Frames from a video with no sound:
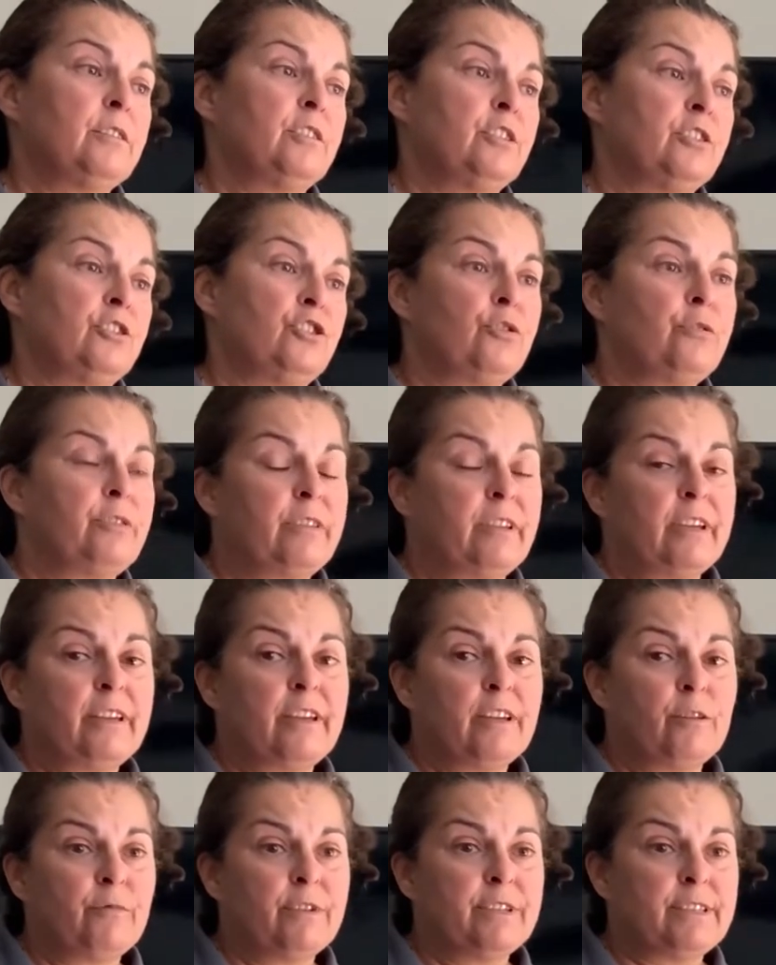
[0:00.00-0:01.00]
Did you
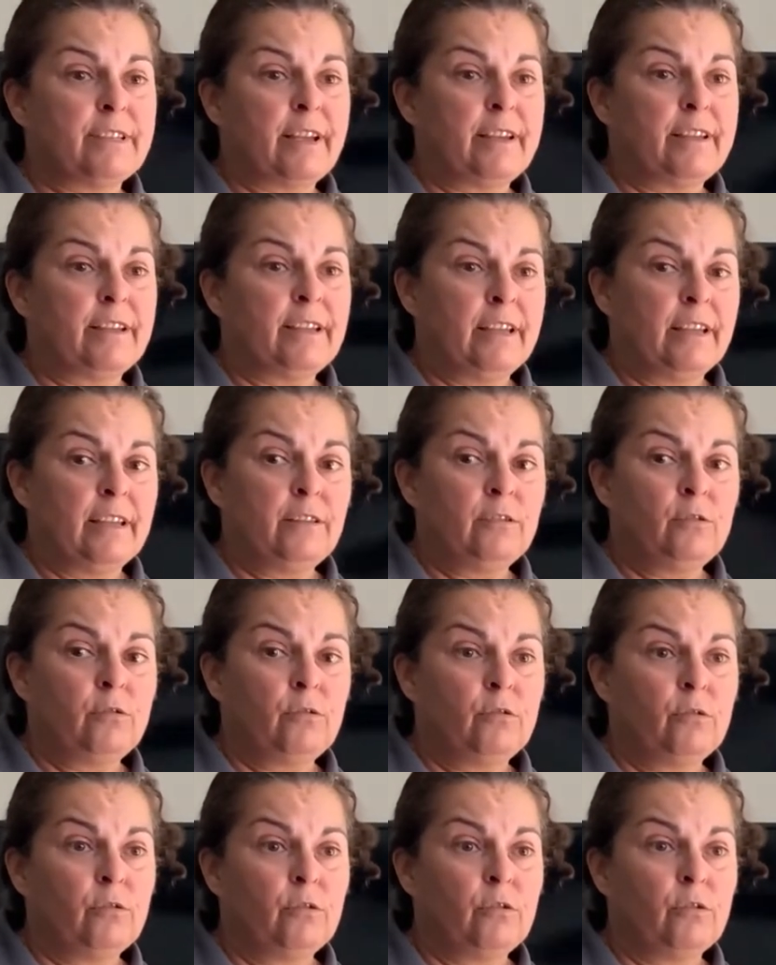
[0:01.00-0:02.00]
think it was an in?
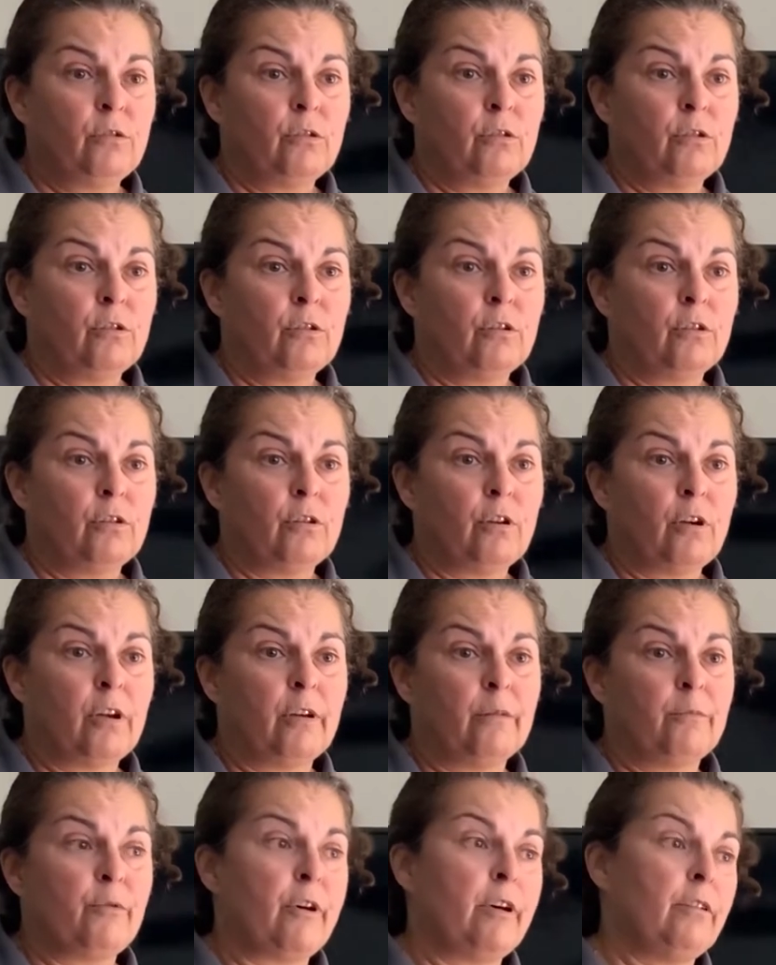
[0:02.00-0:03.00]

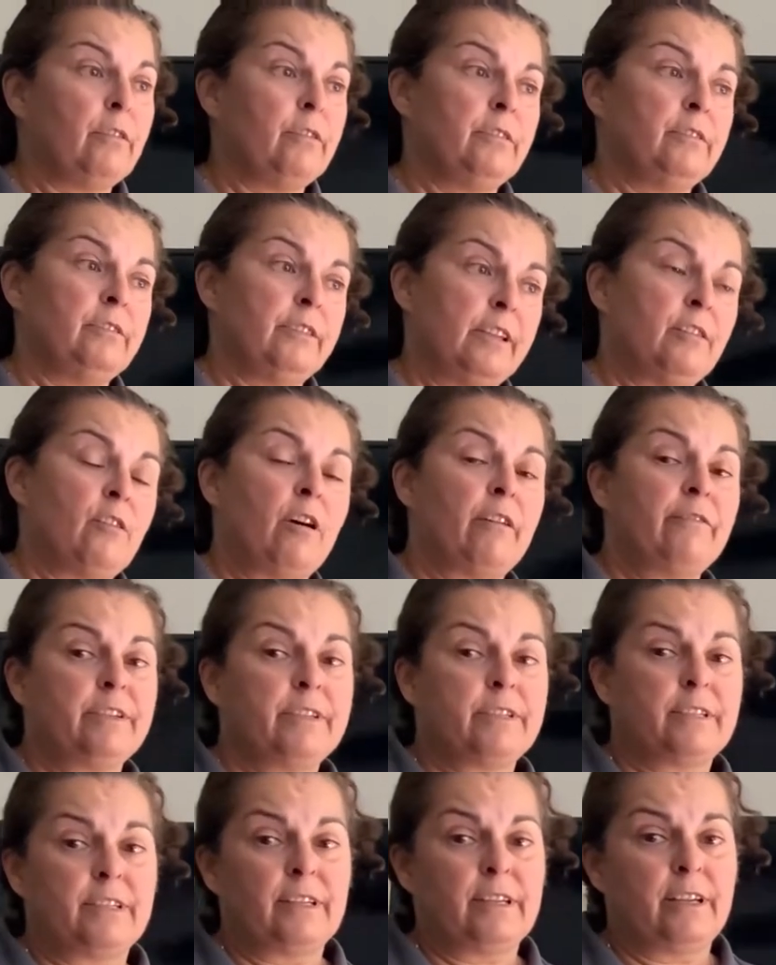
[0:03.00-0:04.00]
Well, then
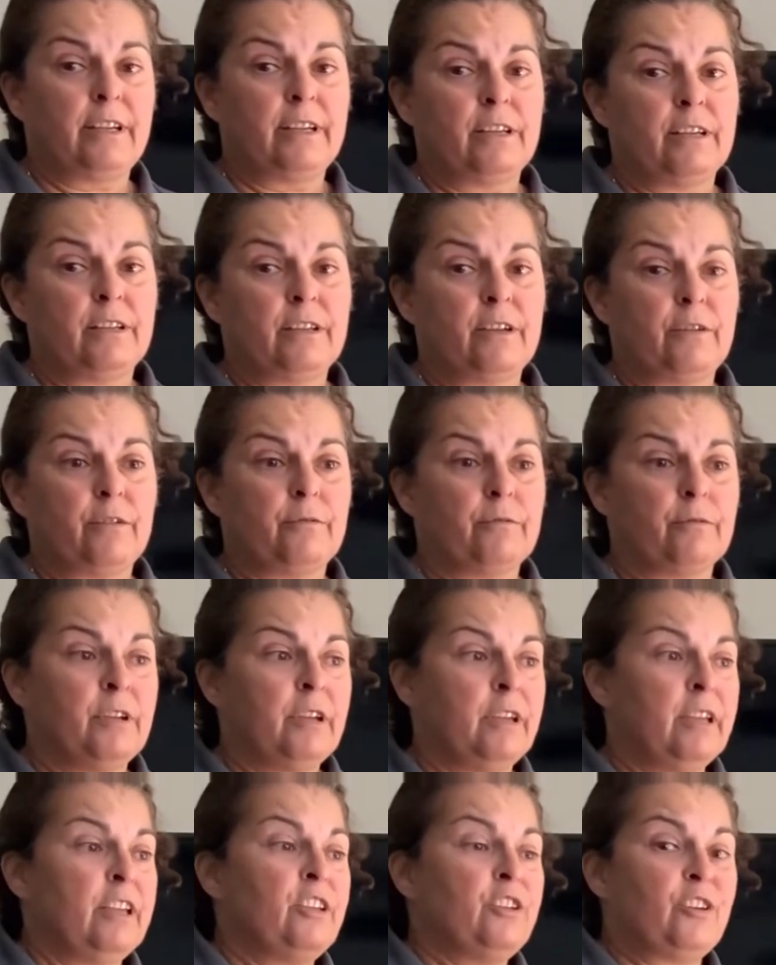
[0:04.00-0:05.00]
obviously, you know,
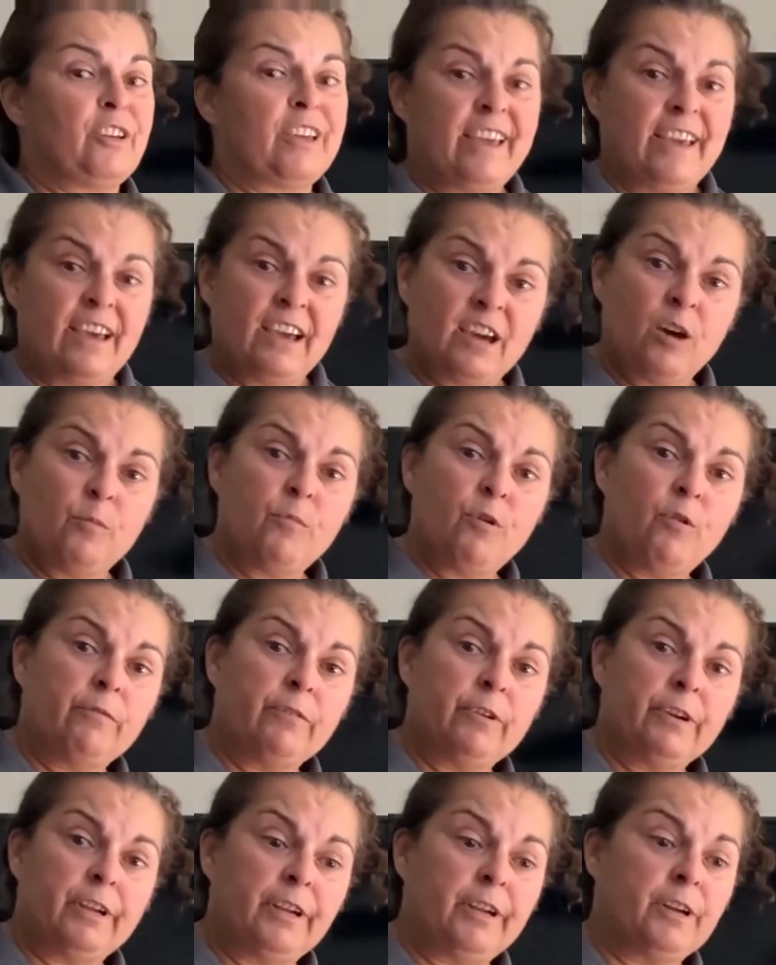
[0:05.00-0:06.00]
you can't come
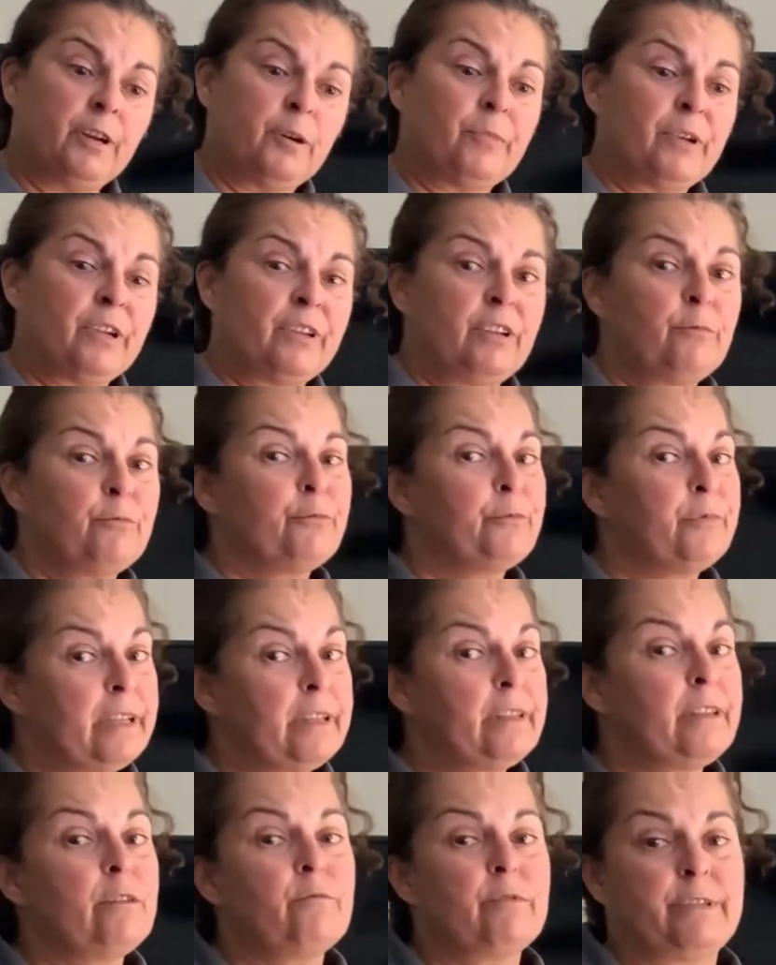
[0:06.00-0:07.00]
over here, but it
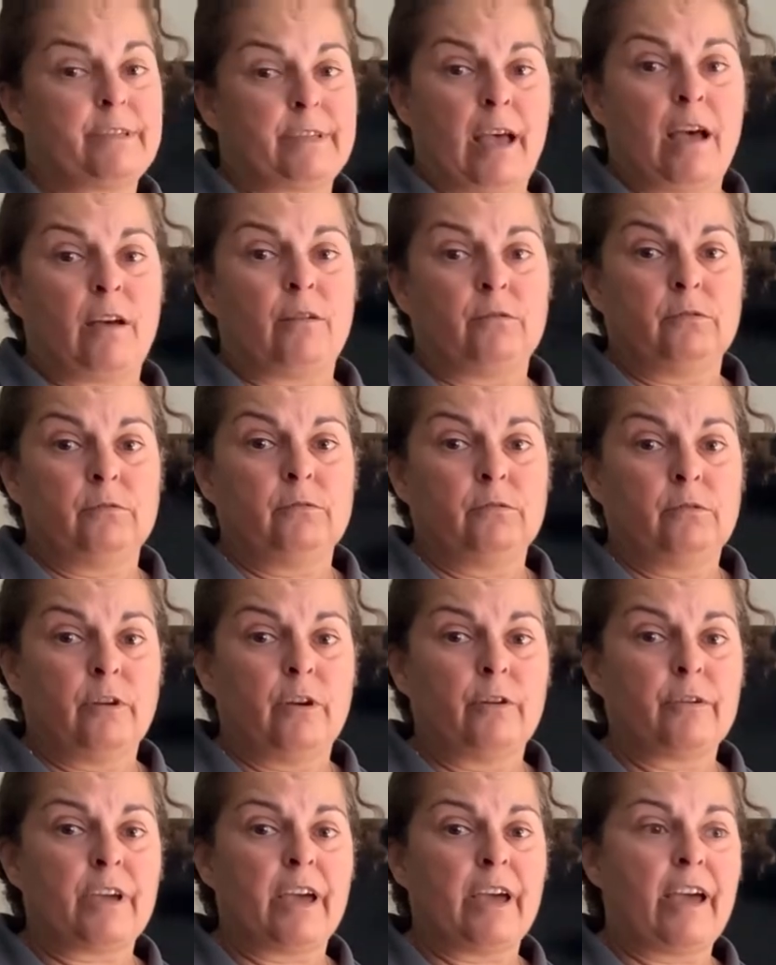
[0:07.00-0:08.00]
really was out.
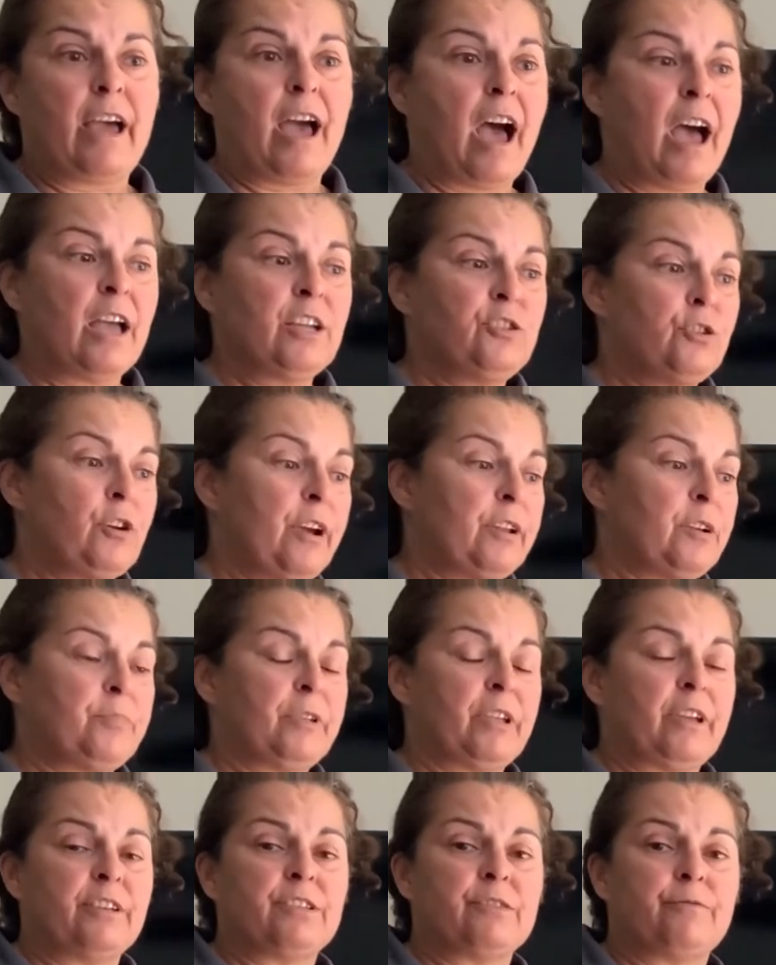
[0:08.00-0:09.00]
Okay, I try to
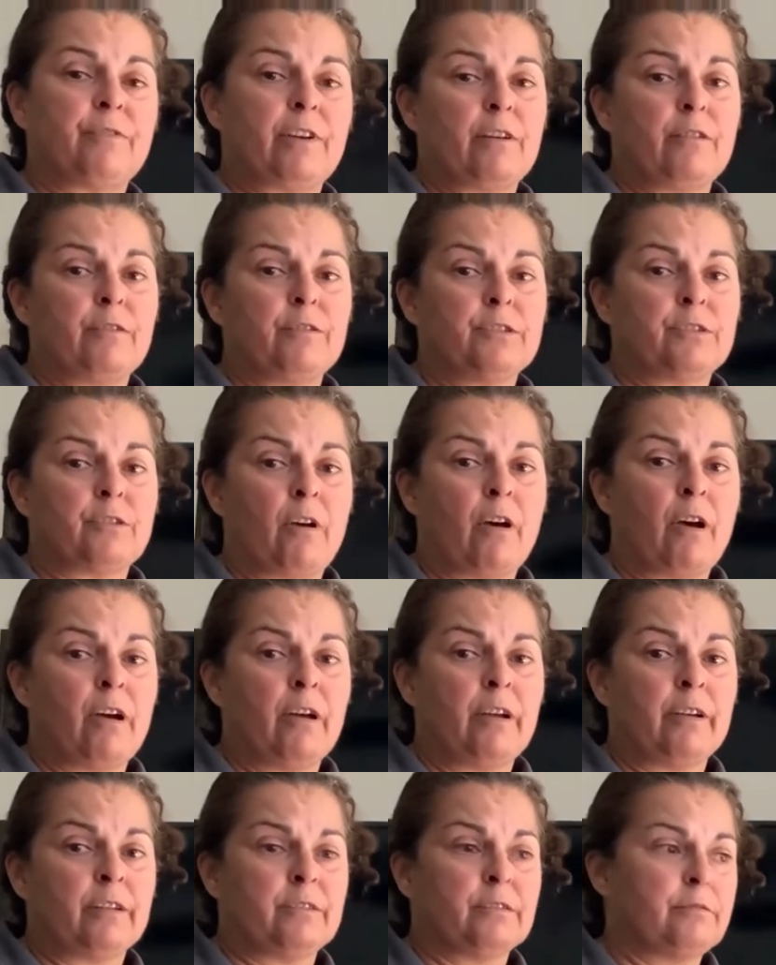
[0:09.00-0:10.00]
play as fair as
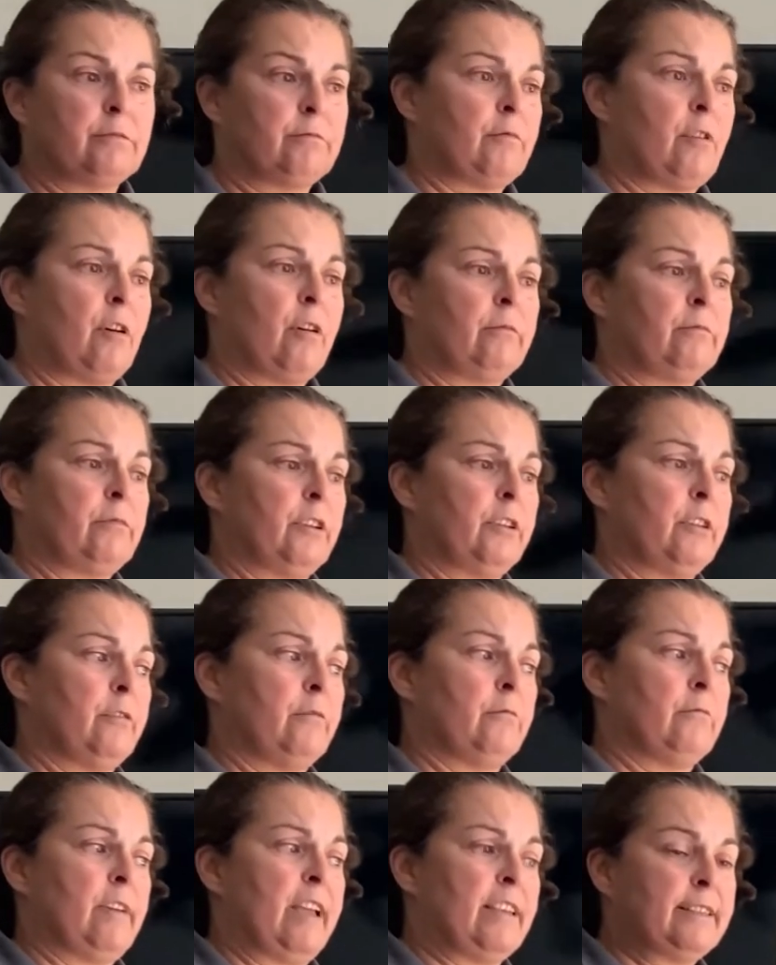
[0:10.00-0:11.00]
you
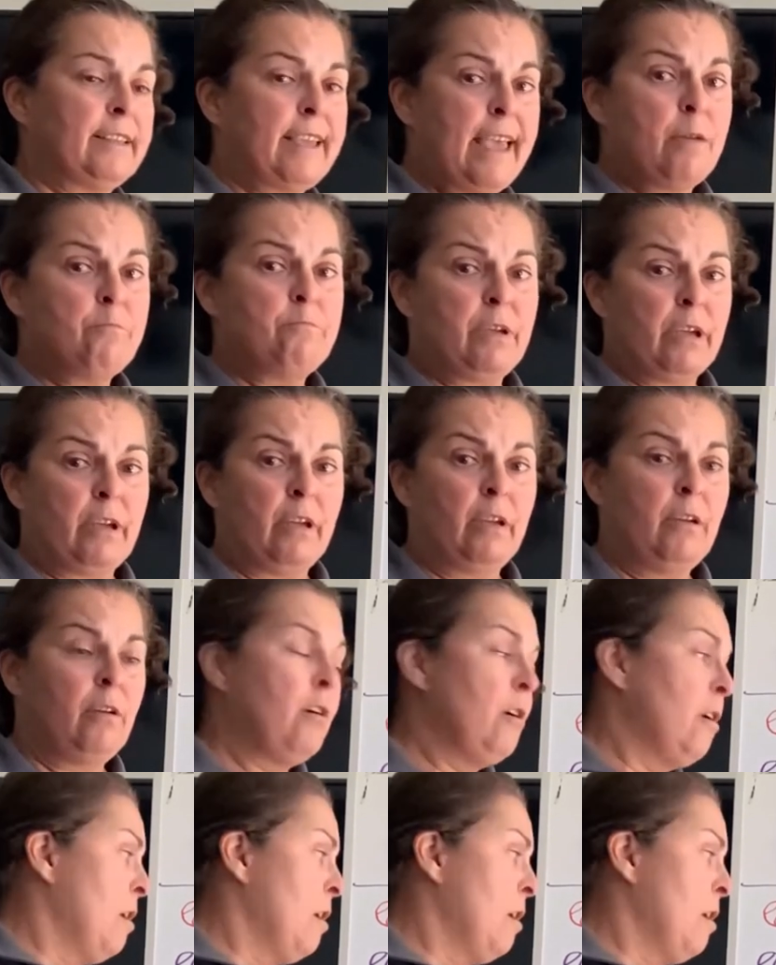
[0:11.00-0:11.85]
know, as can be.